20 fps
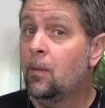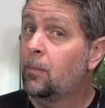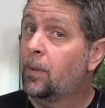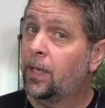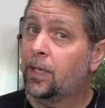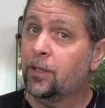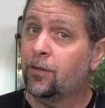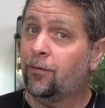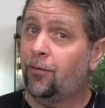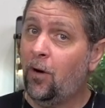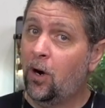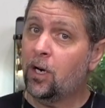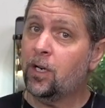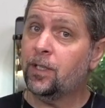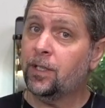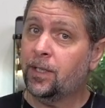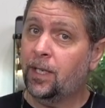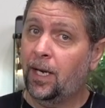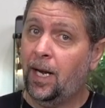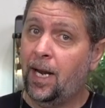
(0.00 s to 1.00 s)
But as far
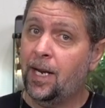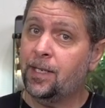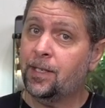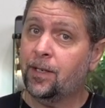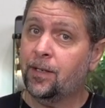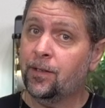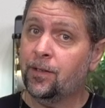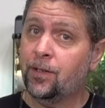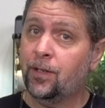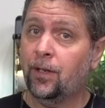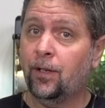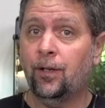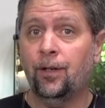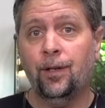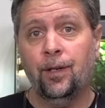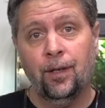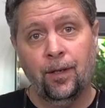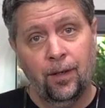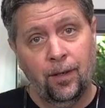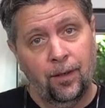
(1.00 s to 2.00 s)
as today's
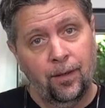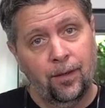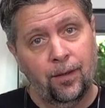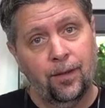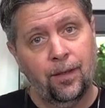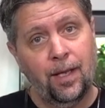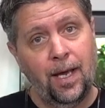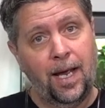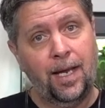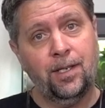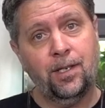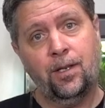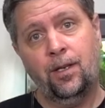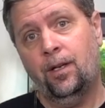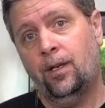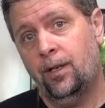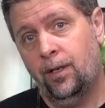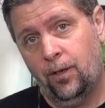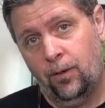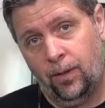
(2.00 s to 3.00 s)
concerned, that's
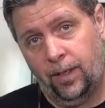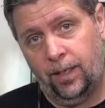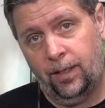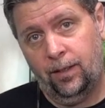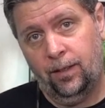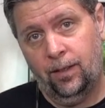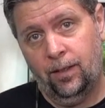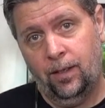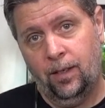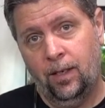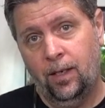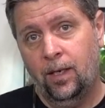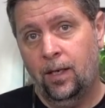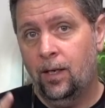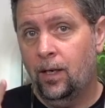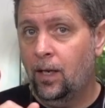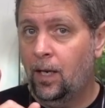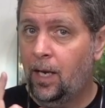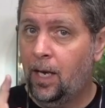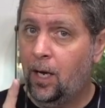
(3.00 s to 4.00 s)
going to do it.
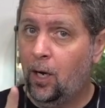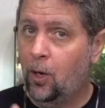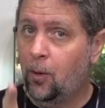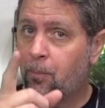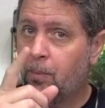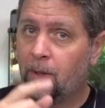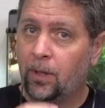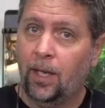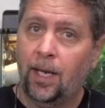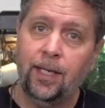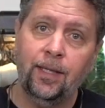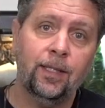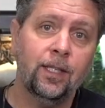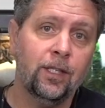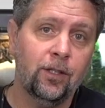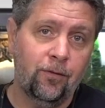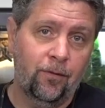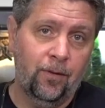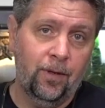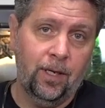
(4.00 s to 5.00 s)
I hope you liked
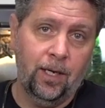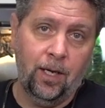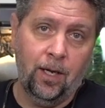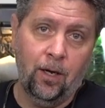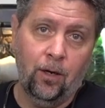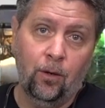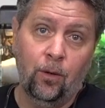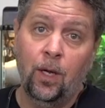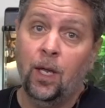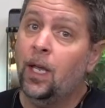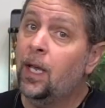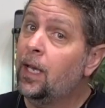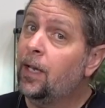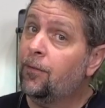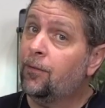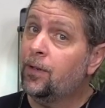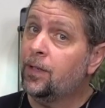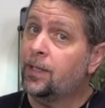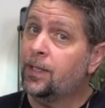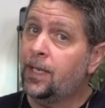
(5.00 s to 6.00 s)
this video.
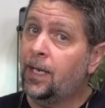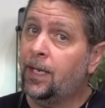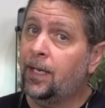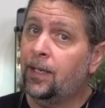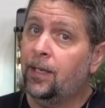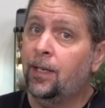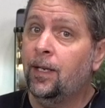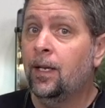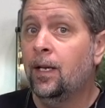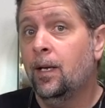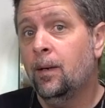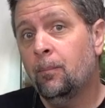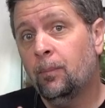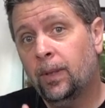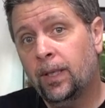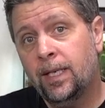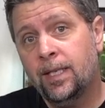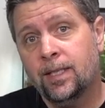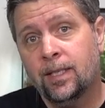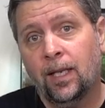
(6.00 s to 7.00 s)
If you did,
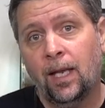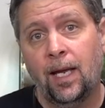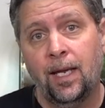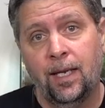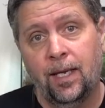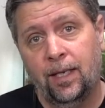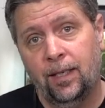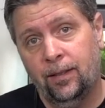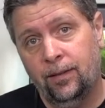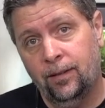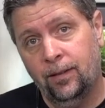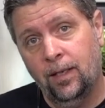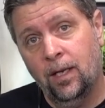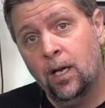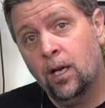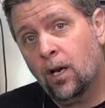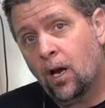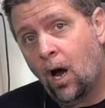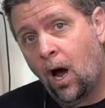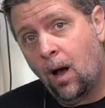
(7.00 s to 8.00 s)
please like it,
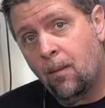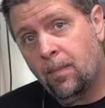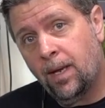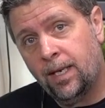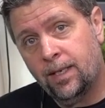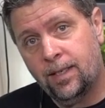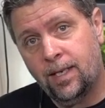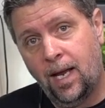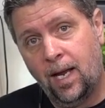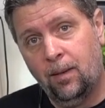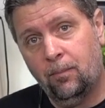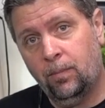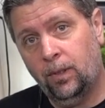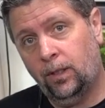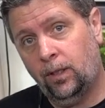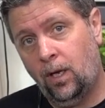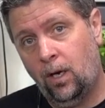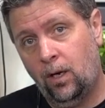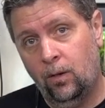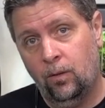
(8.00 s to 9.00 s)
comment down
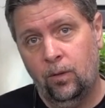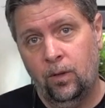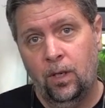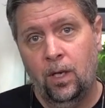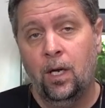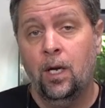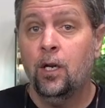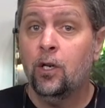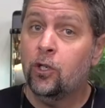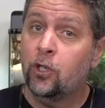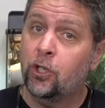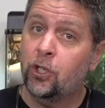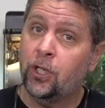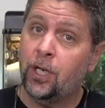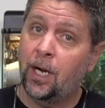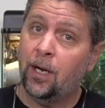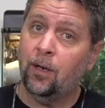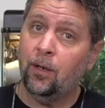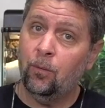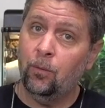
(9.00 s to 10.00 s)
below,
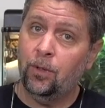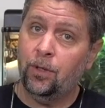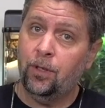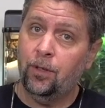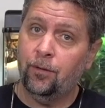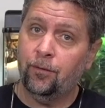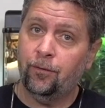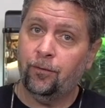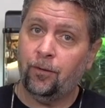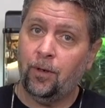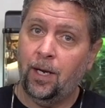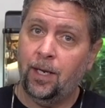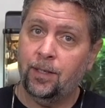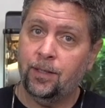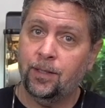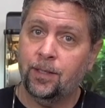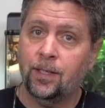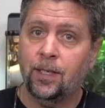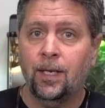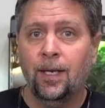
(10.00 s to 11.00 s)
share it with your
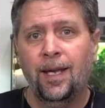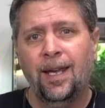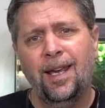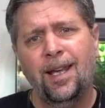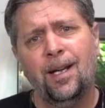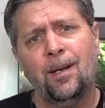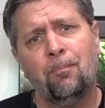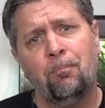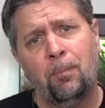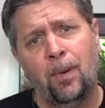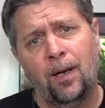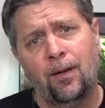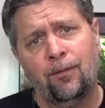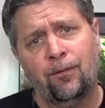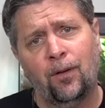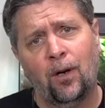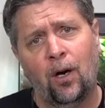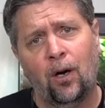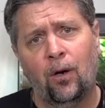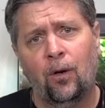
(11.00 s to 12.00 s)
friends, and
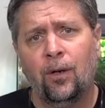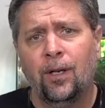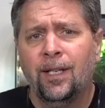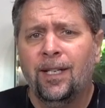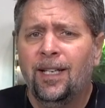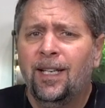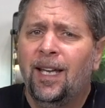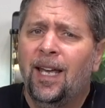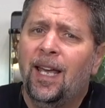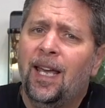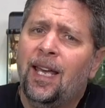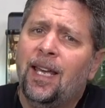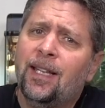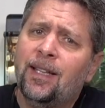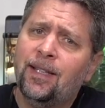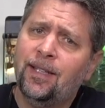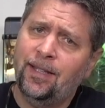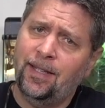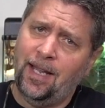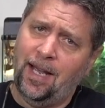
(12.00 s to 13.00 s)
above all,
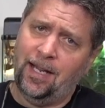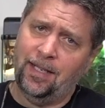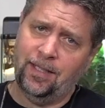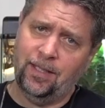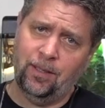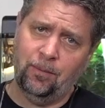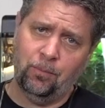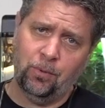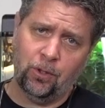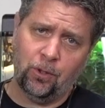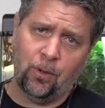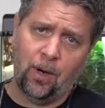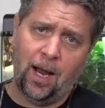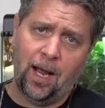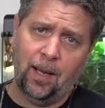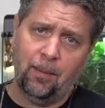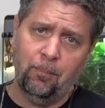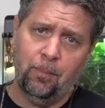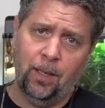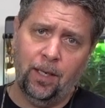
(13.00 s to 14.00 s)
hit that
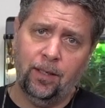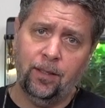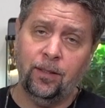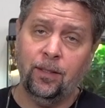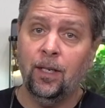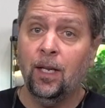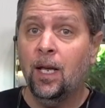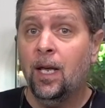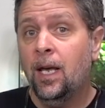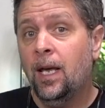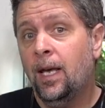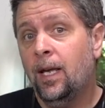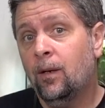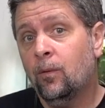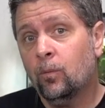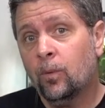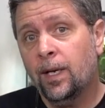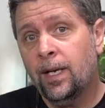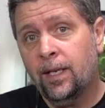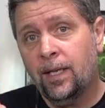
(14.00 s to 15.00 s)
subscribe button
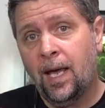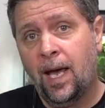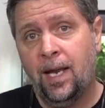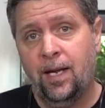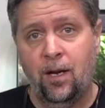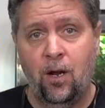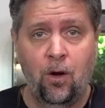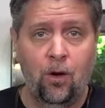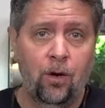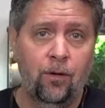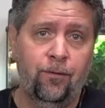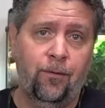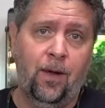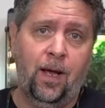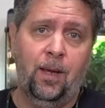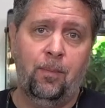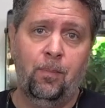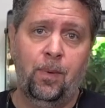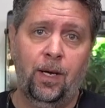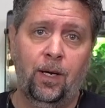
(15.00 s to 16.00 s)
and ring that
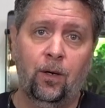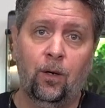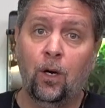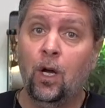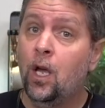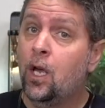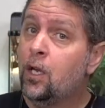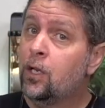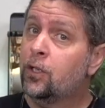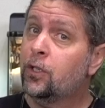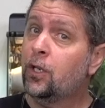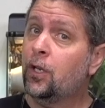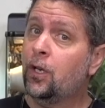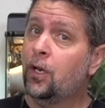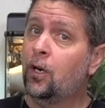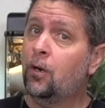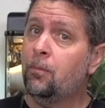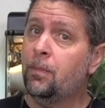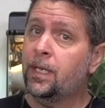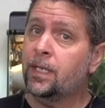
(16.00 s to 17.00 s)
notify bell so you
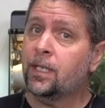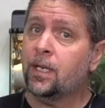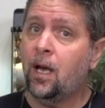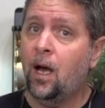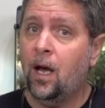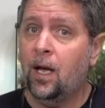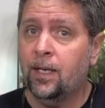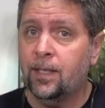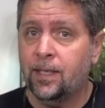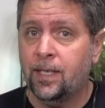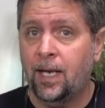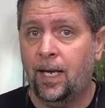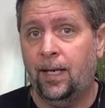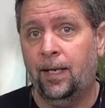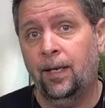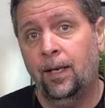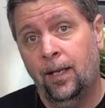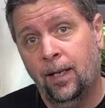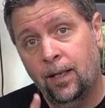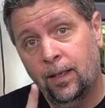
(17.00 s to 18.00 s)
don't miss content
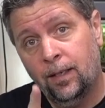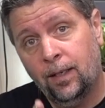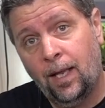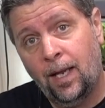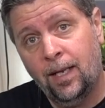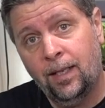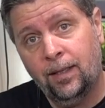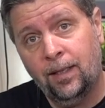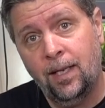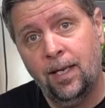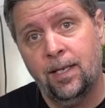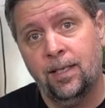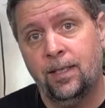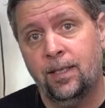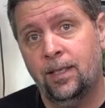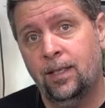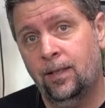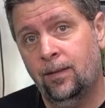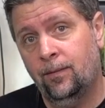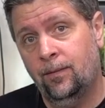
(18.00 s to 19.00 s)
like
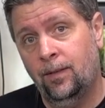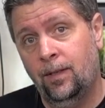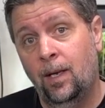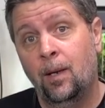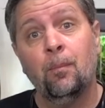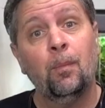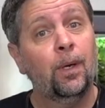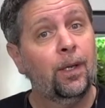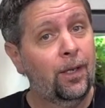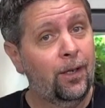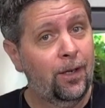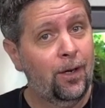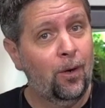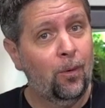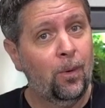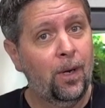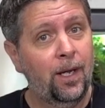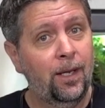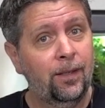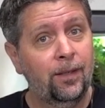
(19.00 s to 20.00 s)
this. But you know
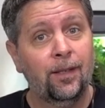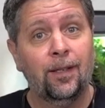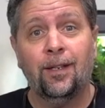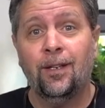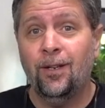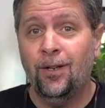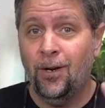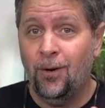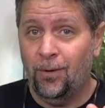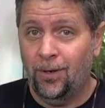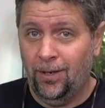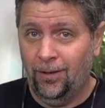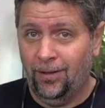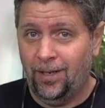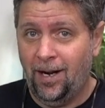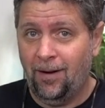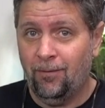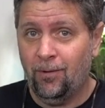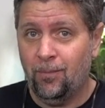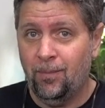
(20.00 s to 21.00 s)
what? You know what you'll
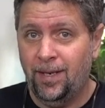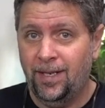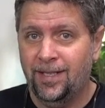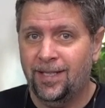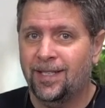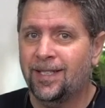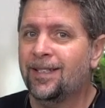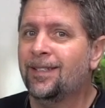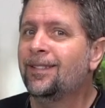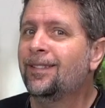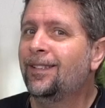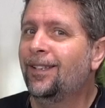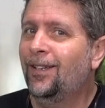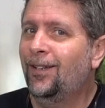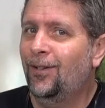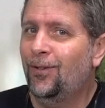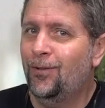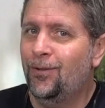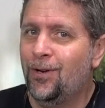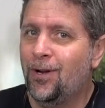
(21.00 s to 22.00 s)
never miss?
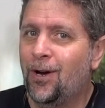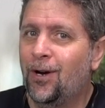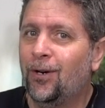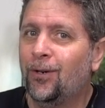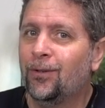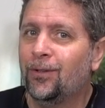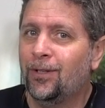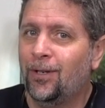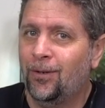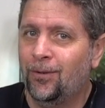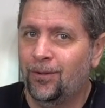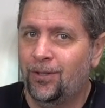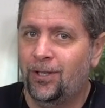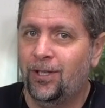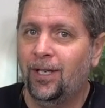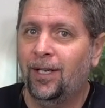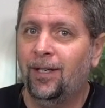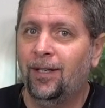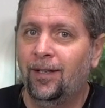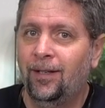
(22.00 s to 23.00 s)
You know, don't you?